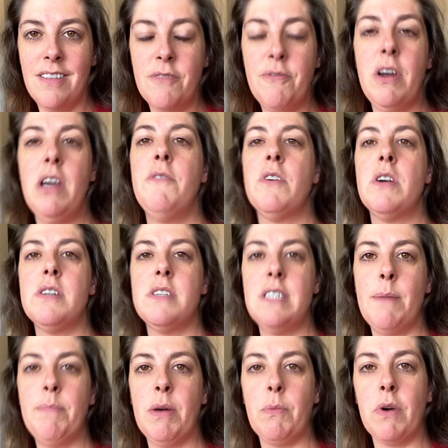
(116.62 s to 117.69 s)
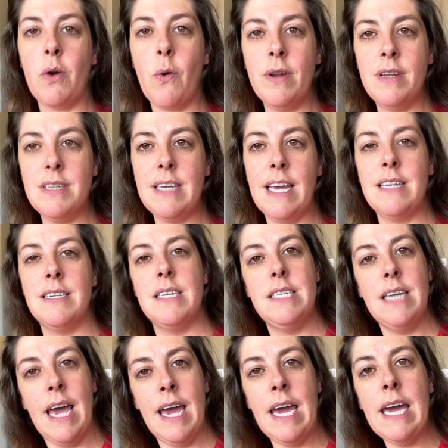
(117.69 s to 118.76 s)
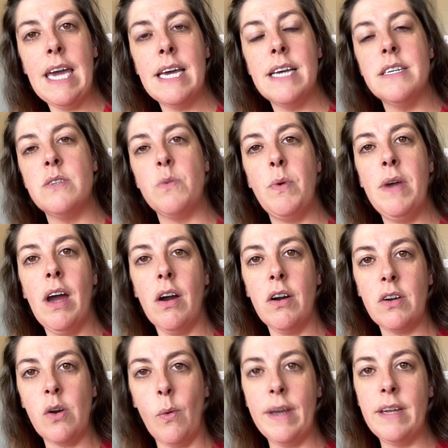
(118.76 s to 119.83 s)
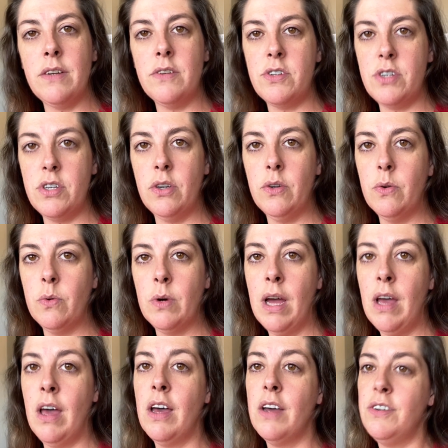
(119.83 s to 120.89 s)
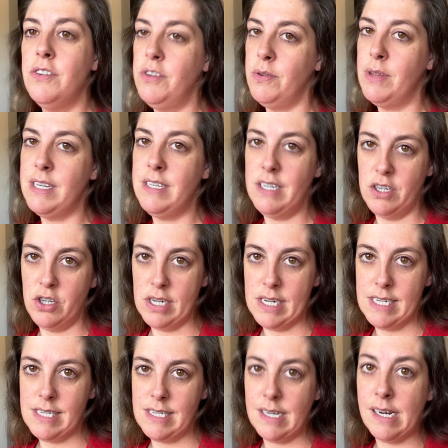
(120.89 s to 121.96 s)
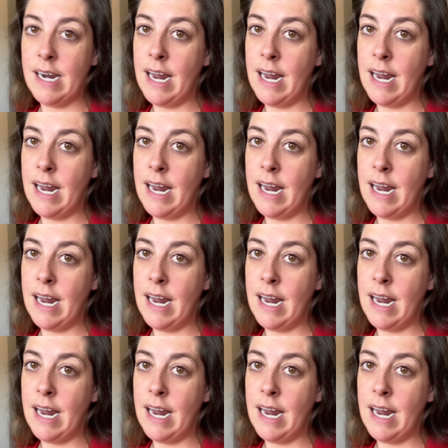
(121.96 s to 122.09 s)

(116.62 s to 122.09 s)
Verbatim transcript: the very first step that we're going to take today is we are going to do the dishes.